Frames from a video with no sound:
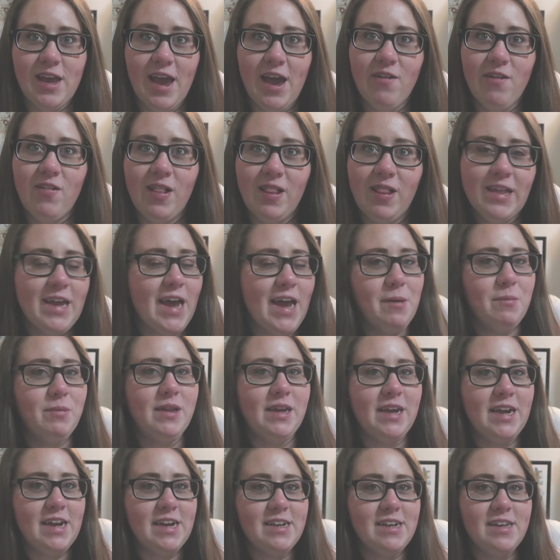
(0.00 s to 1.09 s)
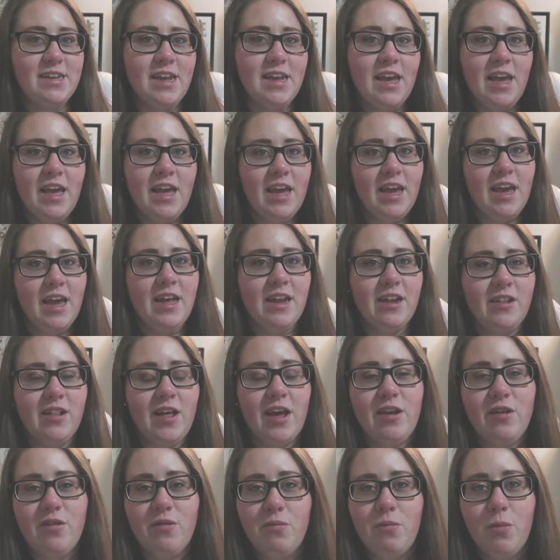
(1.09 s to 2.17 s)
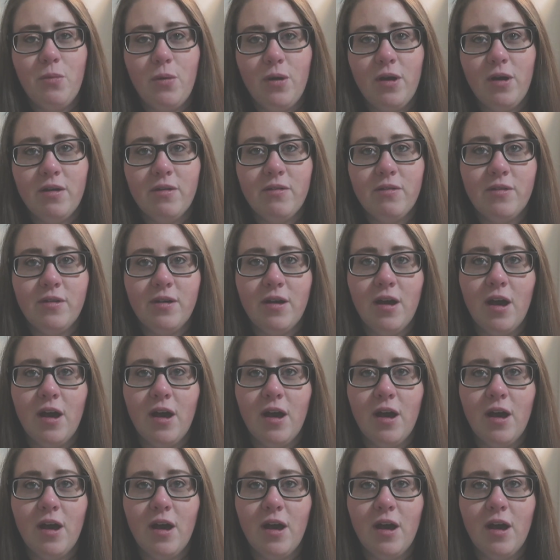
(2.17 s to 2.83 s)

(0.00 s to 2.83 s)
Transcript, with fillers: I have a lot planned and a lot of more,